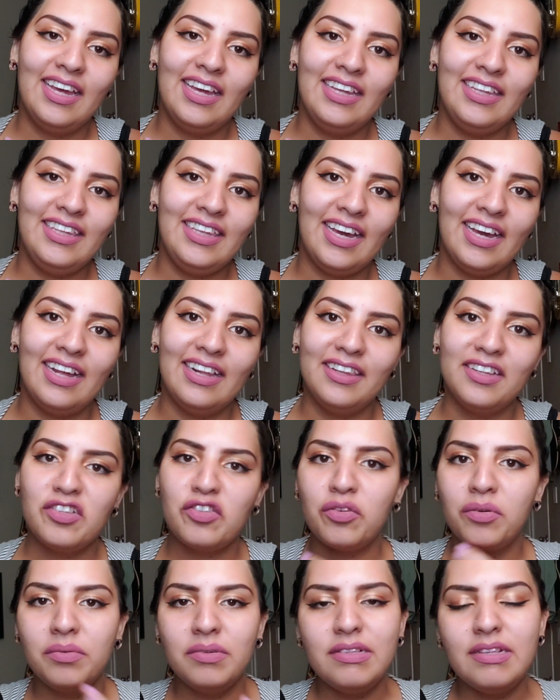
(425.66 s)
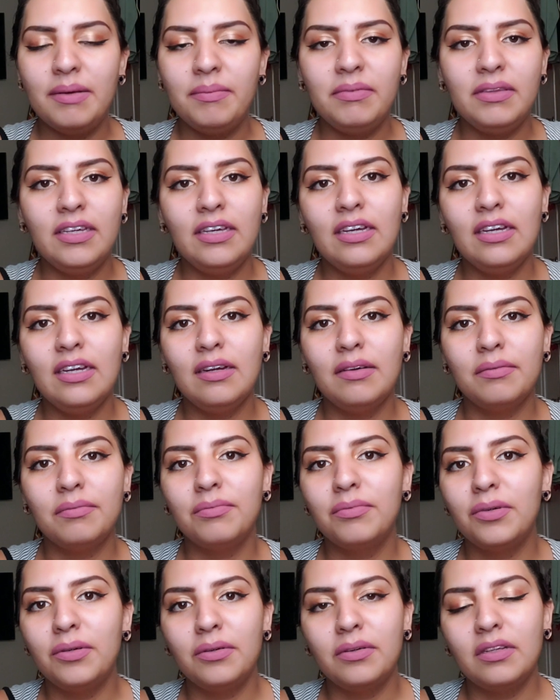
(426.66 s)
yeah, the school was empty.
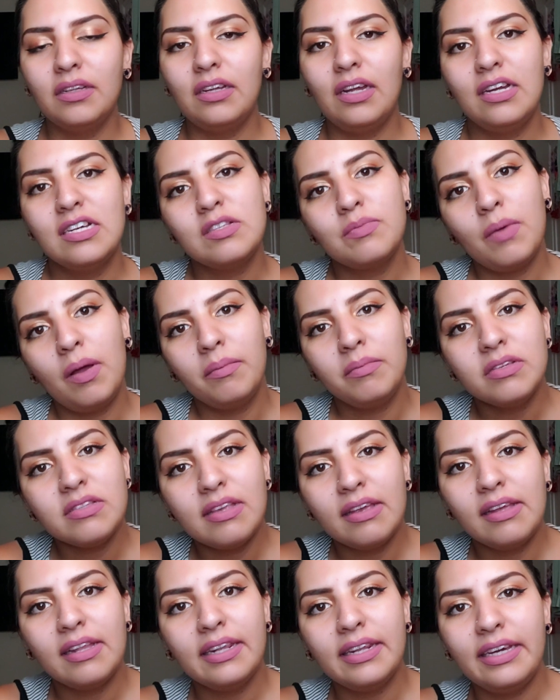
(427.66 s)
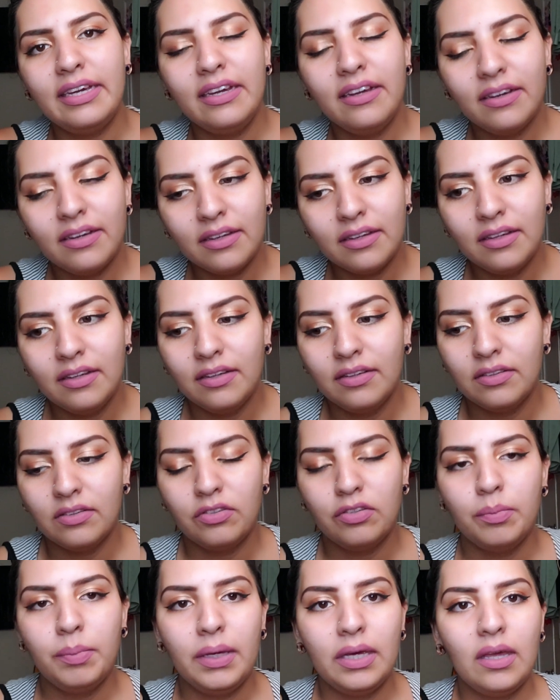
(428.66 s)
His mom was like late
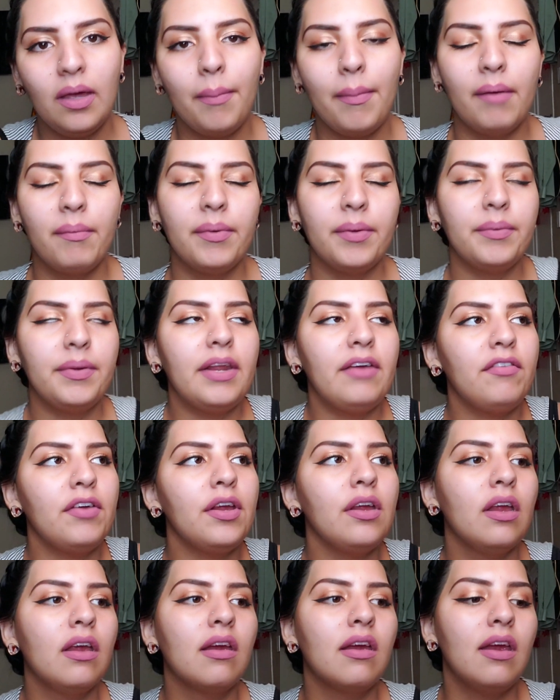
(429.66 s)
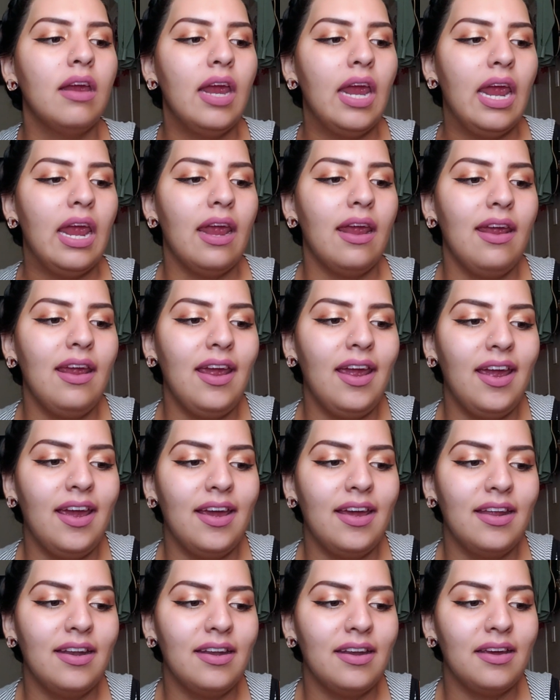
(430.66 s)
to pick him up or whatever.
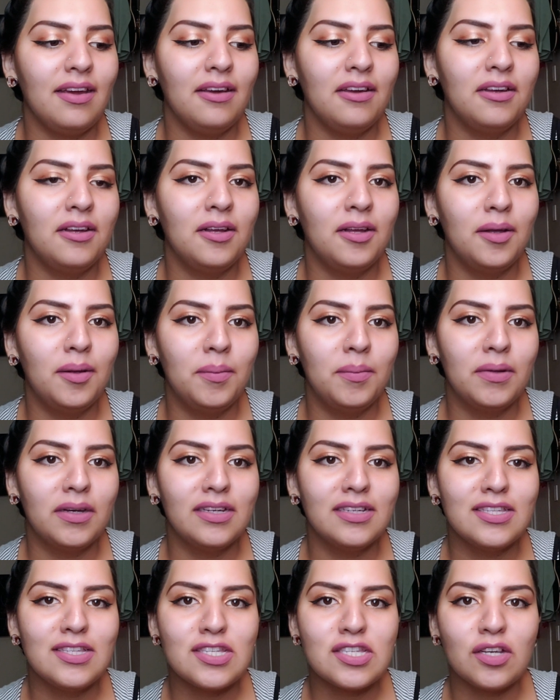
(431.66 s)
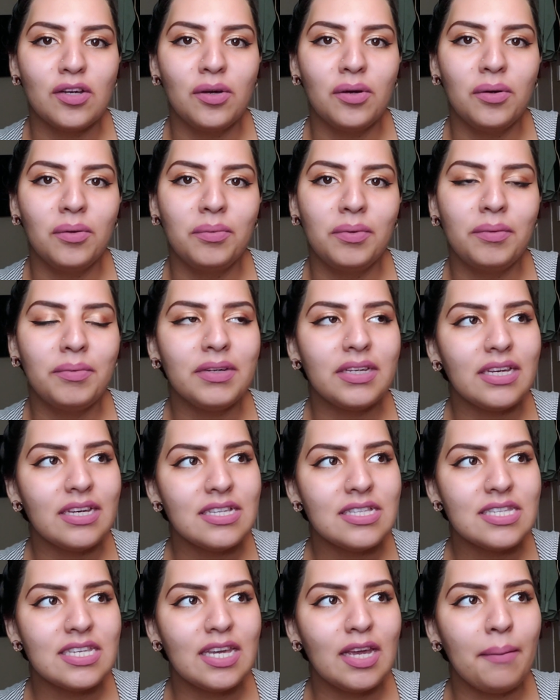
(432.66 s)
And so we were
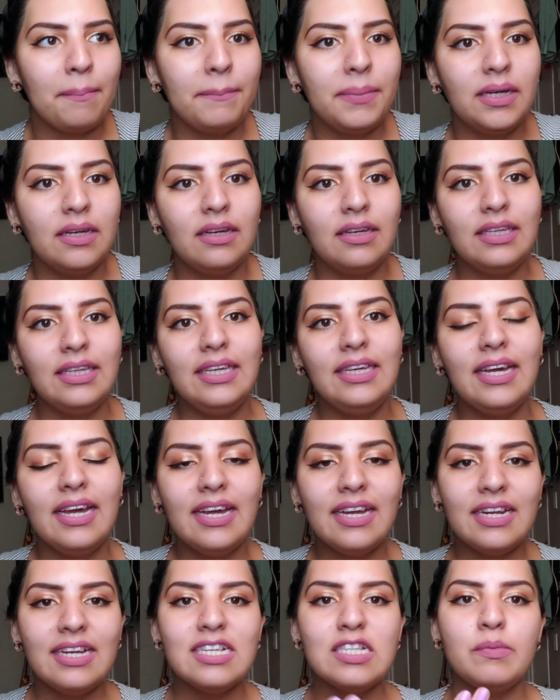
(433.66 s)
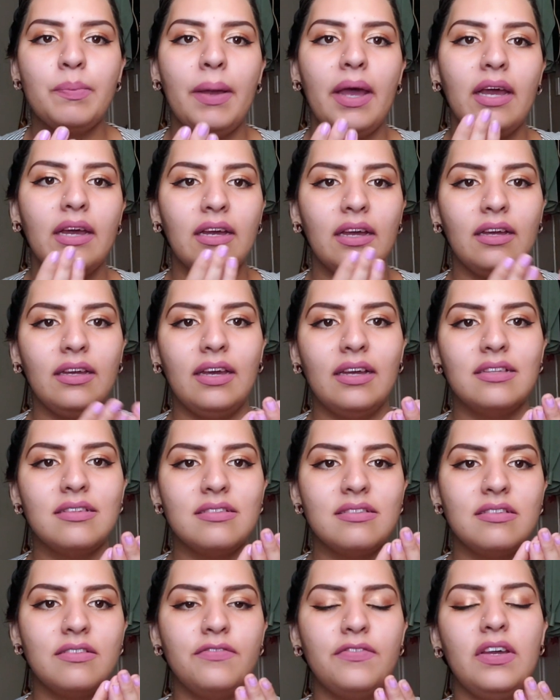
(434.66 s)
kissing, but he had his back
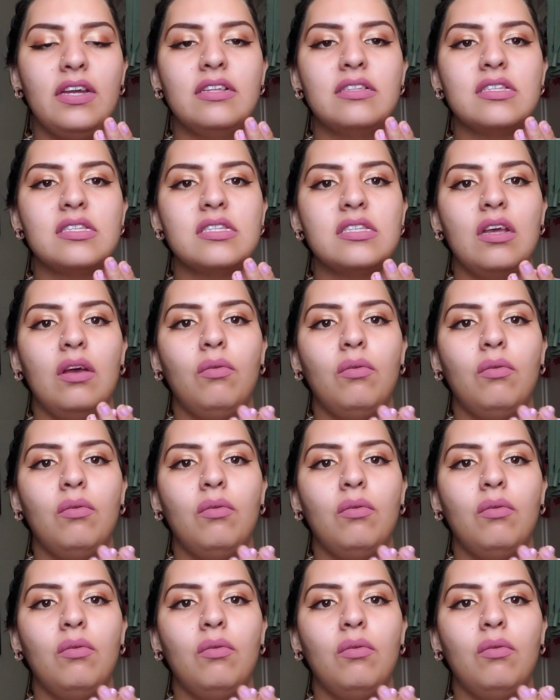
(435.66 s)
against the fence,